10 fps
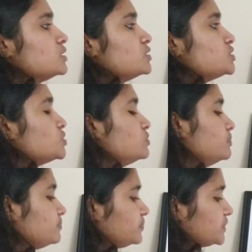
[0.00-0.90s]

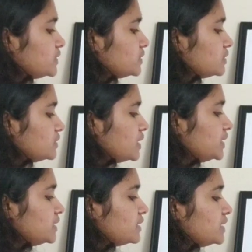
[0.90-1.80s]
So, I
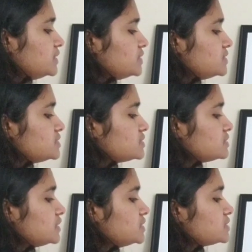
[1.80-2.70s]
can write it
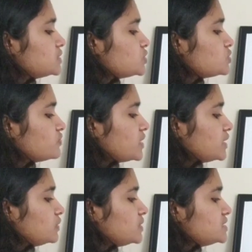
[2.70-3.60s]
as, that is Kirchhoff
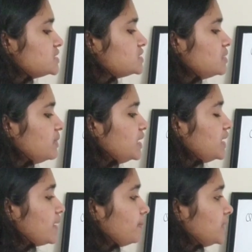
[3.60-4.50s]
current law, 60
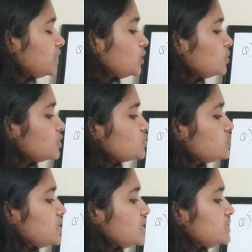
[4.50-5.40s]
milliampere equal
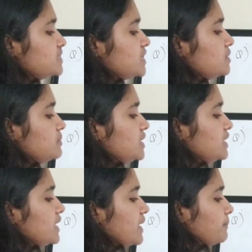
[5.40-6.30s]
to 10
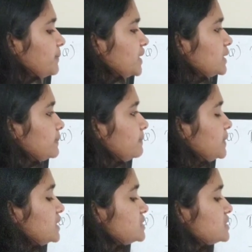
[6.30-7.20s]
milliampere
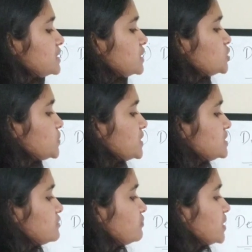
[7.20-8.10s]
plus
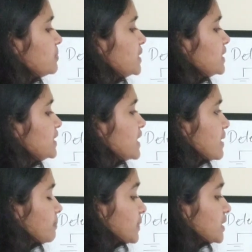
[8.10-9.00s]
25
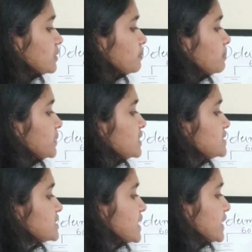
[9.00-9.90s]
milliampere
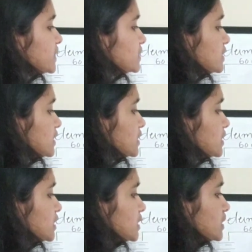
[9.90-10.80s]
plus I3,
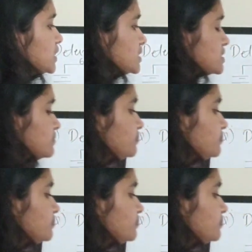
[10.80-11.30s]
right?